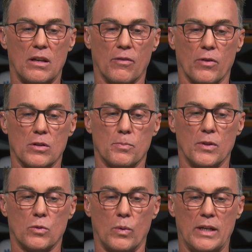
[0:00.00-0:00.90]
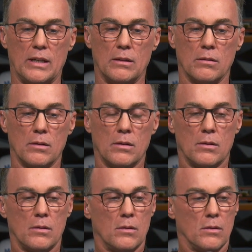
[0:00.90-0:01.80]
difference between
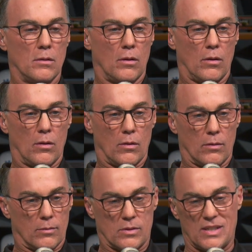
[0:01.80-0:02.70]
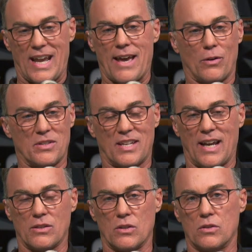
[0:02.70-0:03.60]
Seattle and
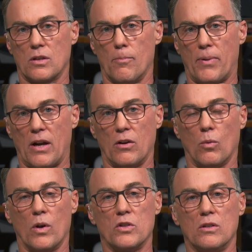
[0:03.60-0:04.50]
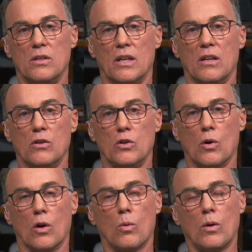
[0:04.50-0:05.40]
Texas compared to what you did in New
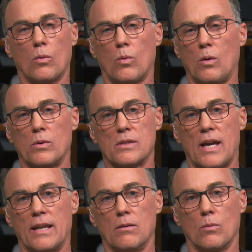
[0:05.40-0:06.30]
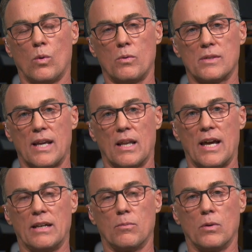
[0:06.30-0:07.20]
York. What was that
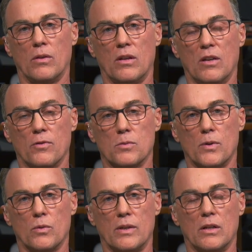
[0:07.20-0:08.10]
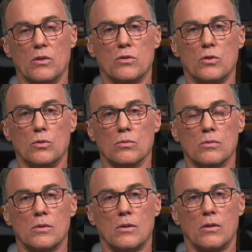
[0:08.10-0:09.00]
like? The difference between those two
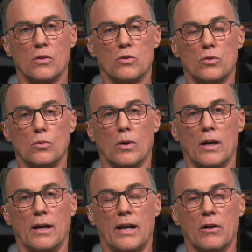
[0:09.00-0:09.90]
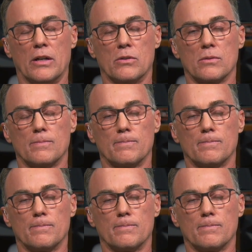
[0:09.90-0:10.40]
areas.